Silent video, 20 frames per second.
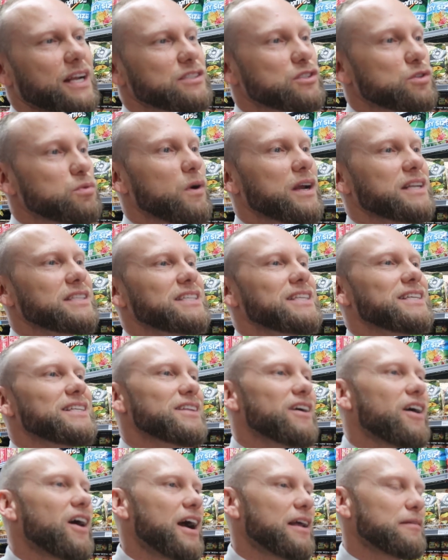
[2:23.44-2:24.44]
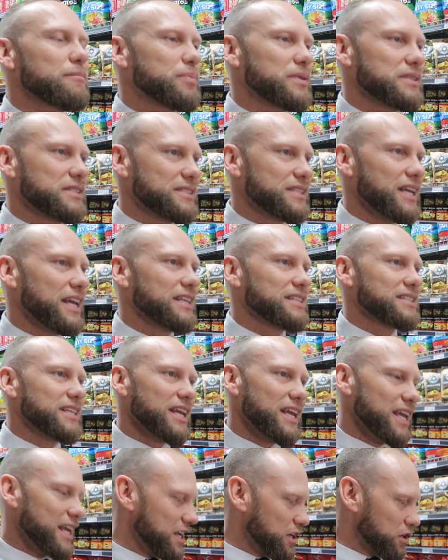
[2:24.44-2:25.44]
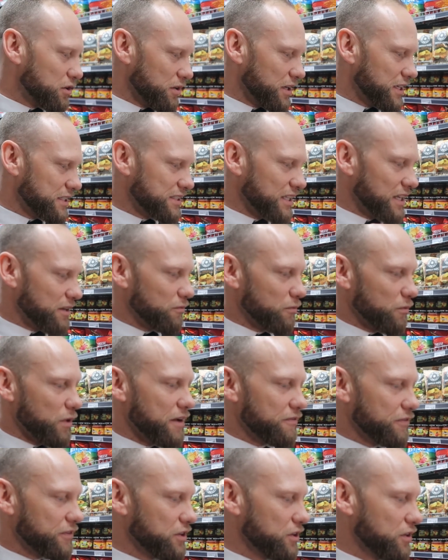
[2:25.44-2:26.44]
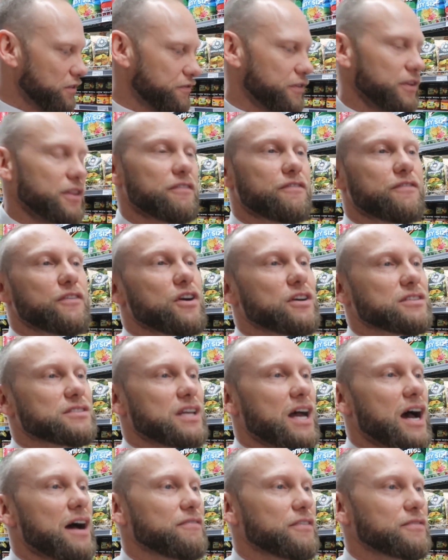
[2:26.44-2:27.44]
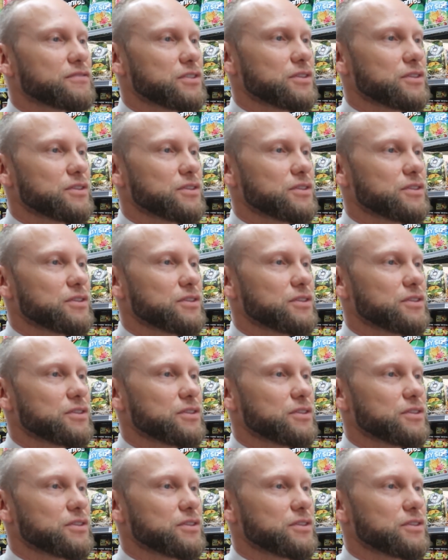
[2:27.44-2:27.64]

a 29% increase in revenue for the first half of